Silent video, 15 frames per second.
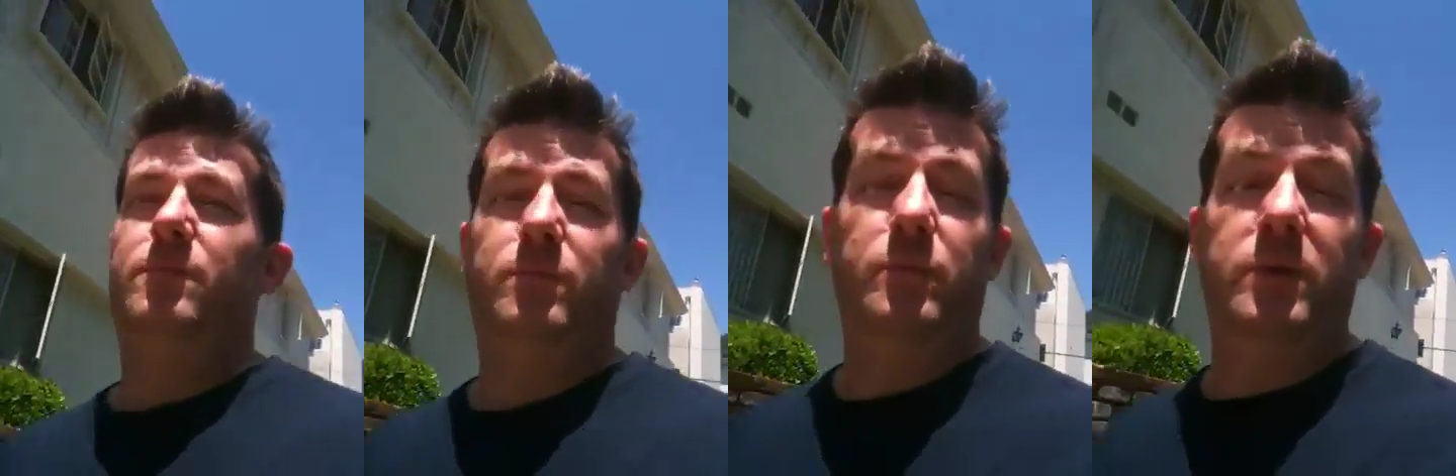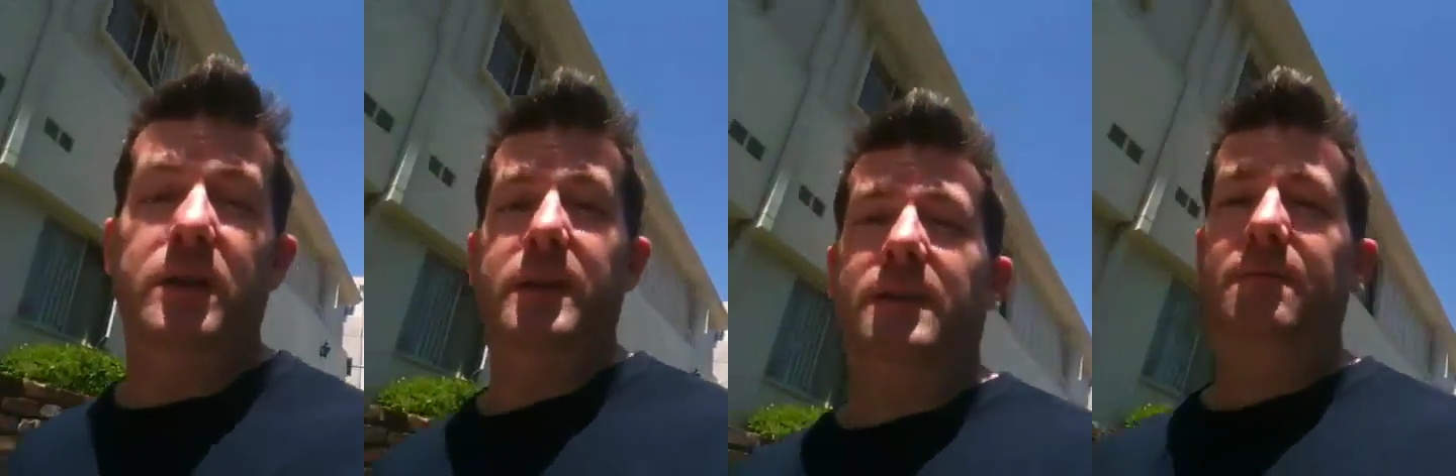
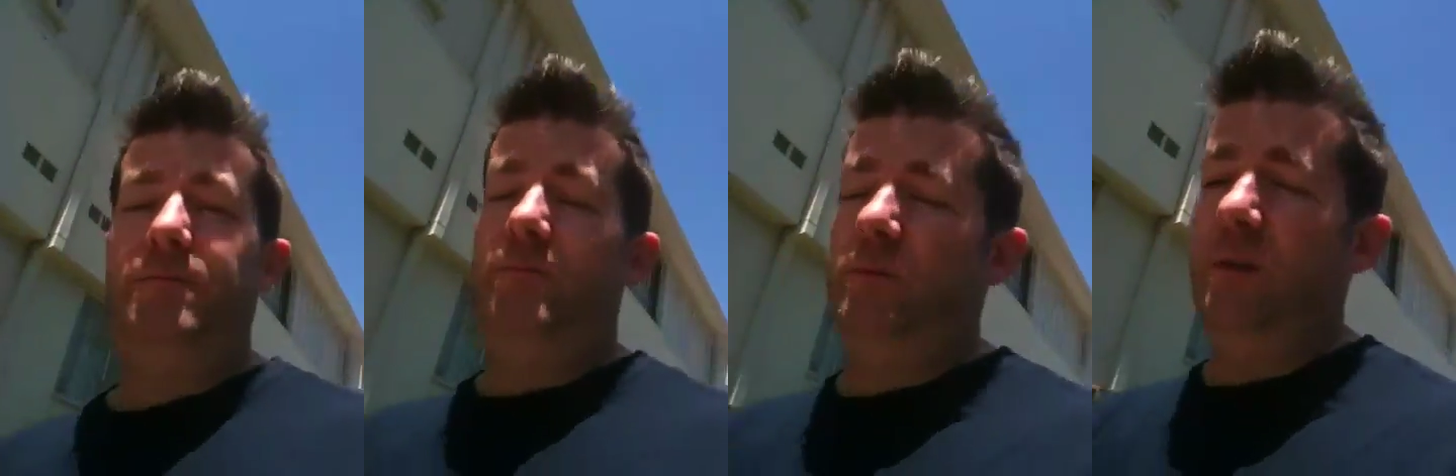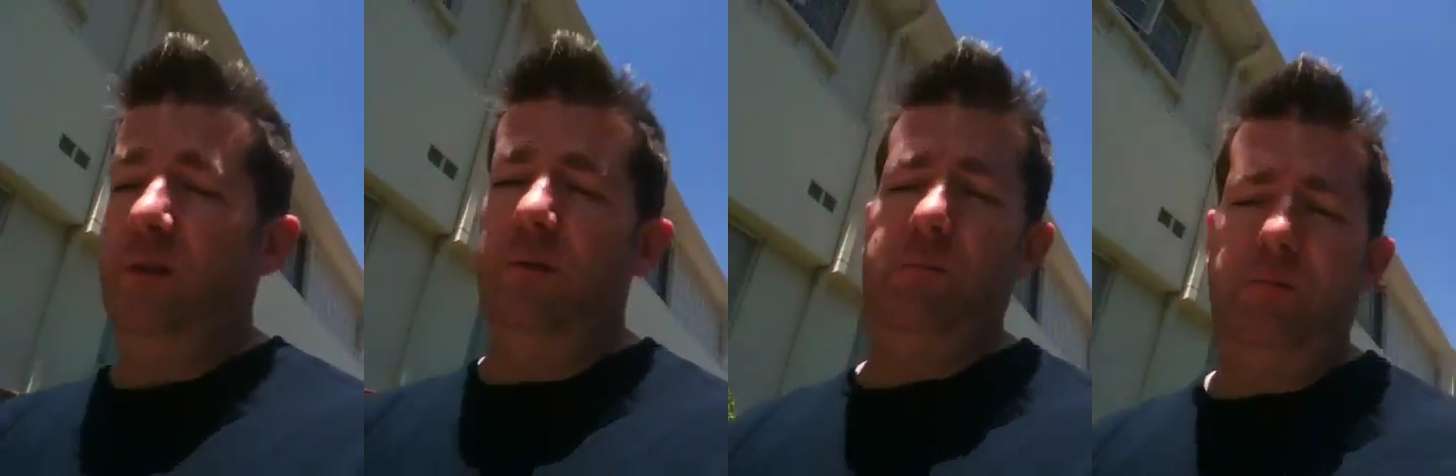really,
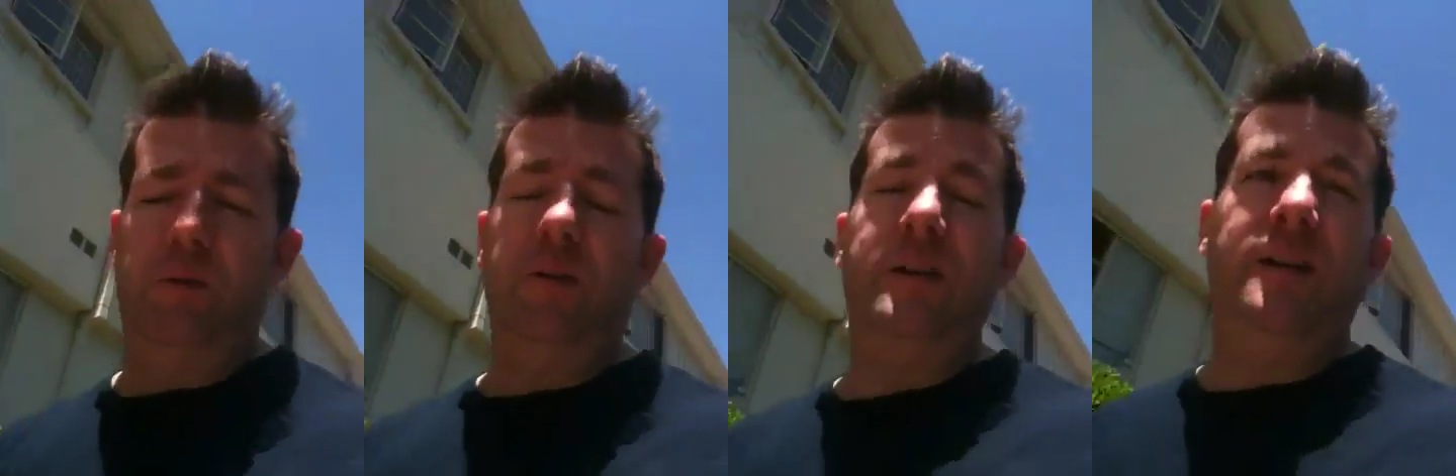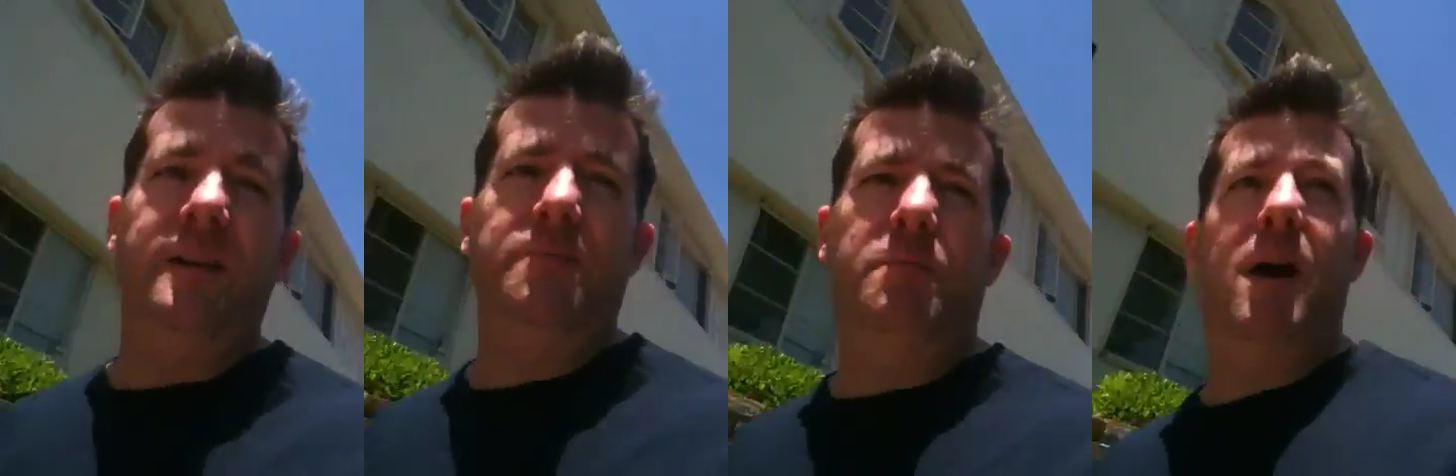really
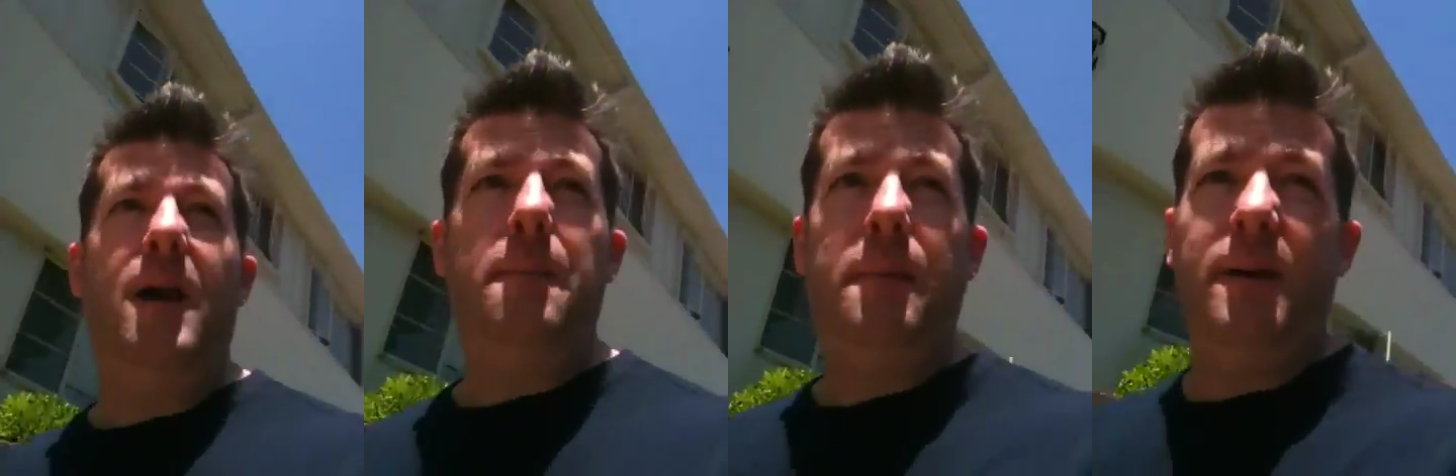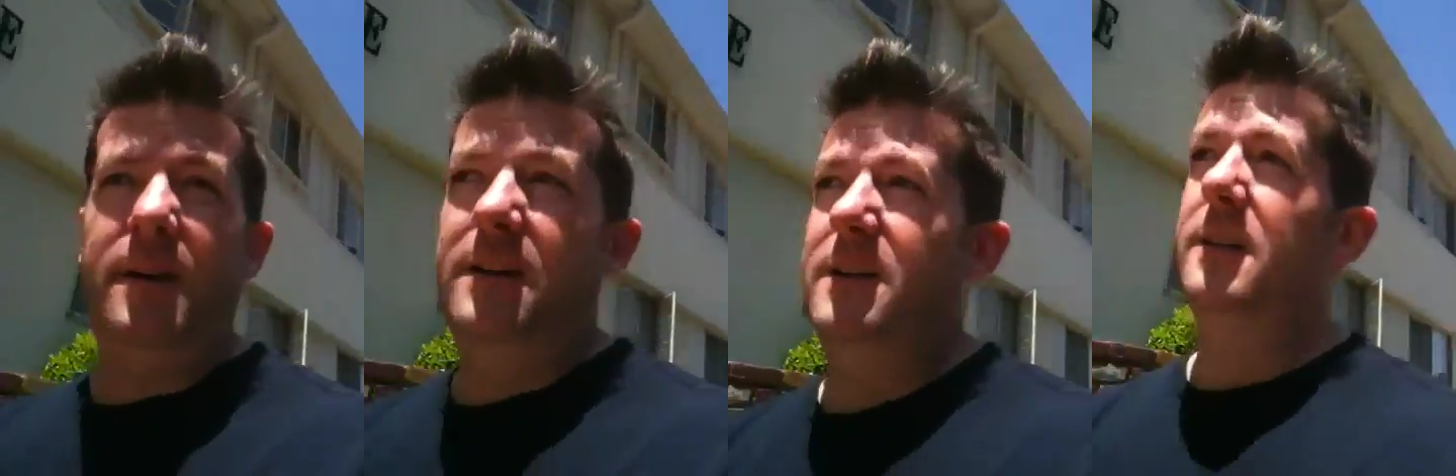brilliant in my
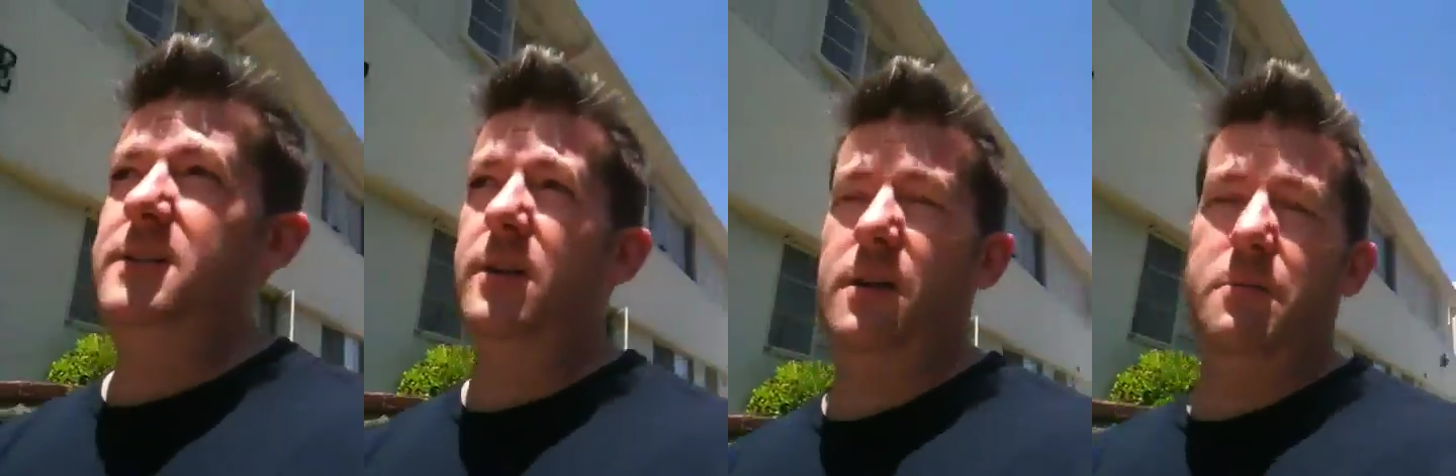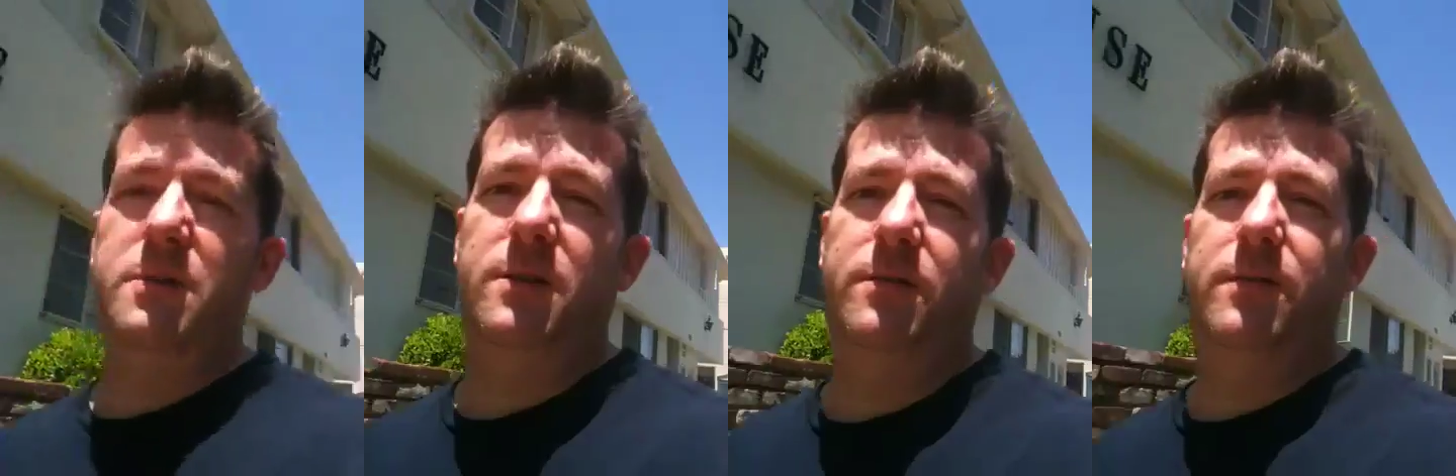opinion in
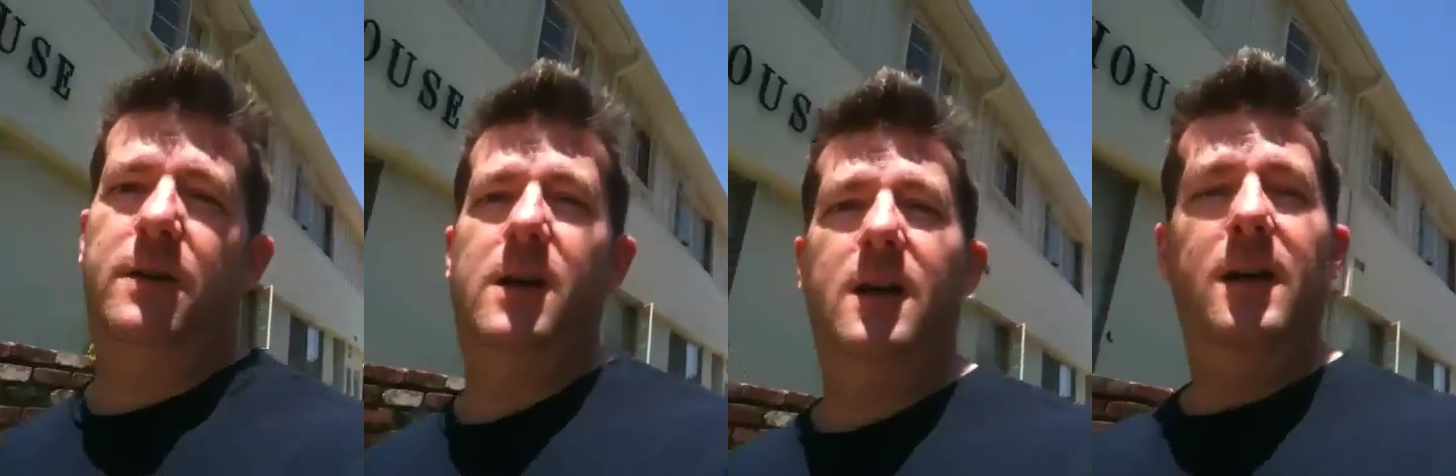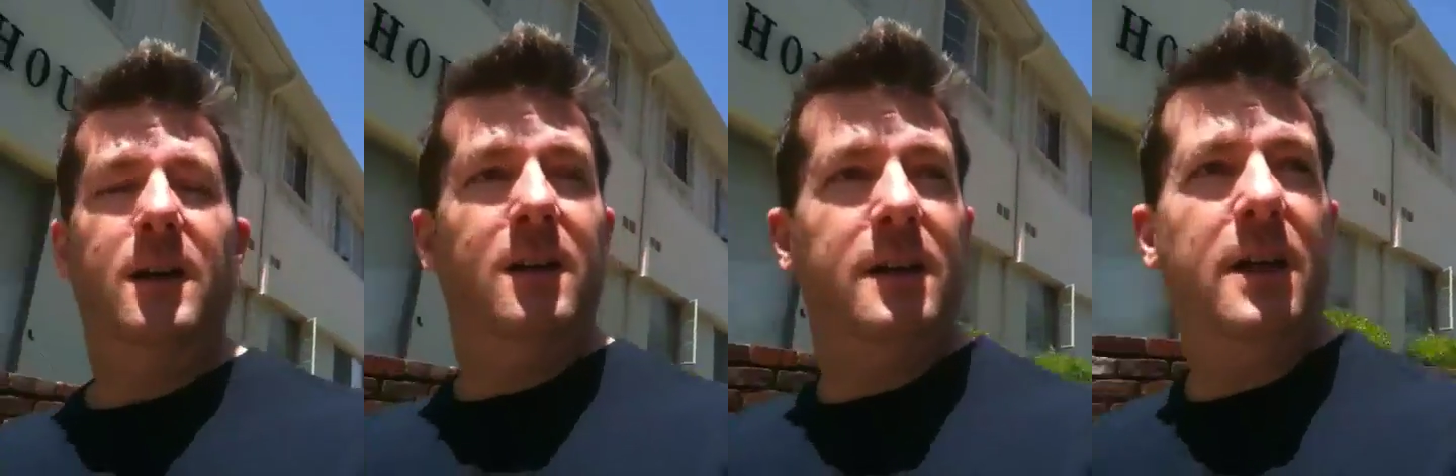terms of
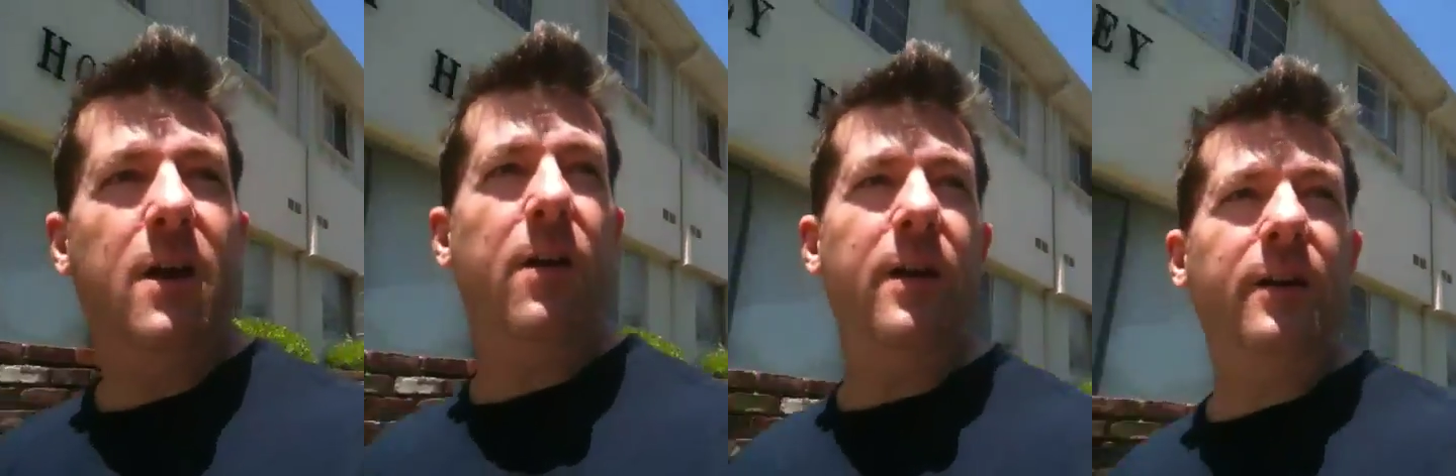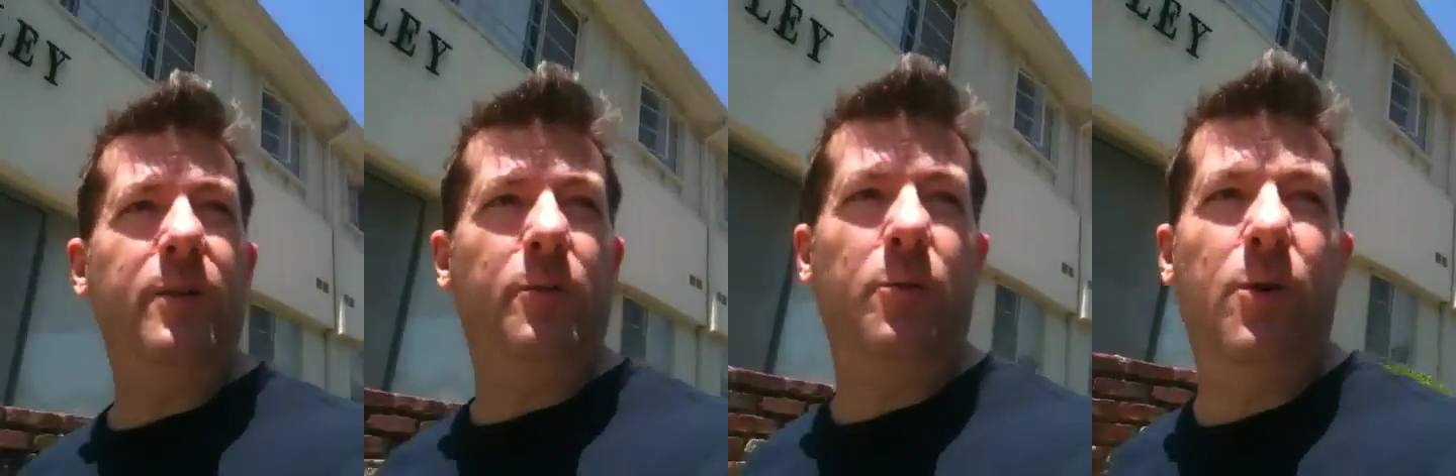
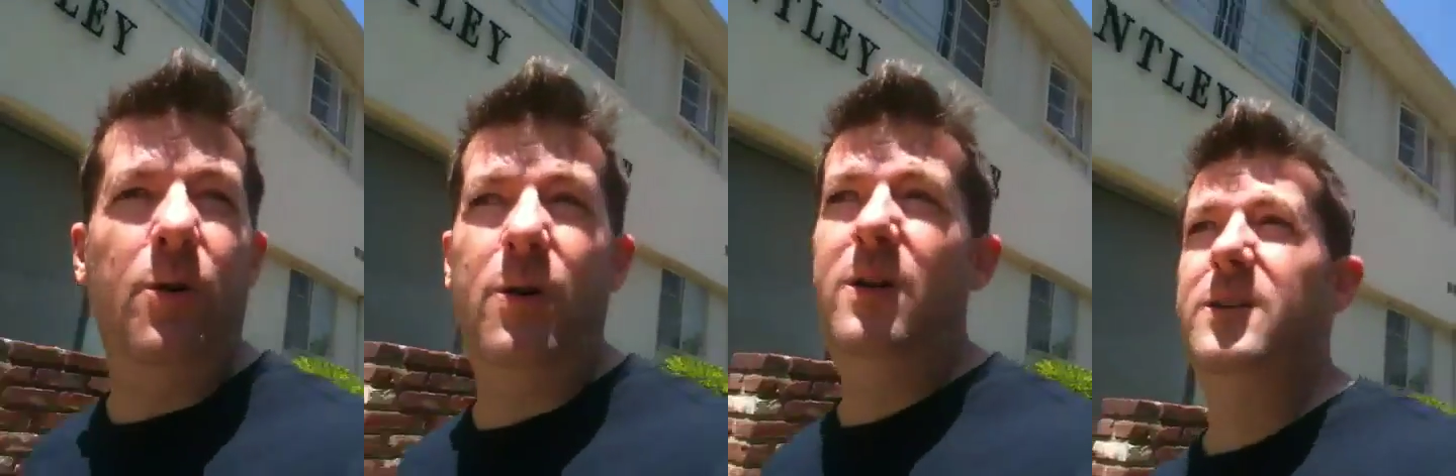carrying the role.